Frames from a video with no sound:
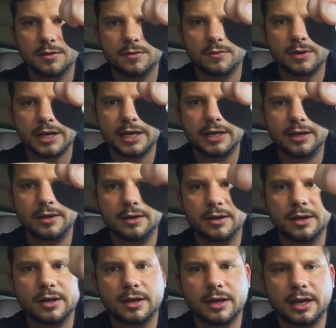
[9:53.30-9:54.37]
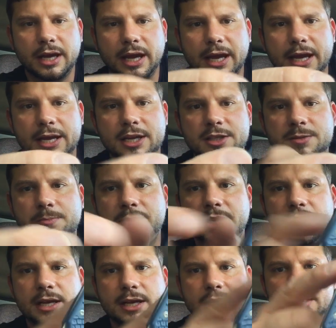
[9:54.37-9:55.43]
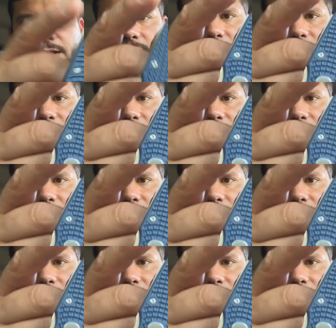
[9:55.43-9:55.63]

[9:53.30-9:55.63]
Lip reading: right? And it's being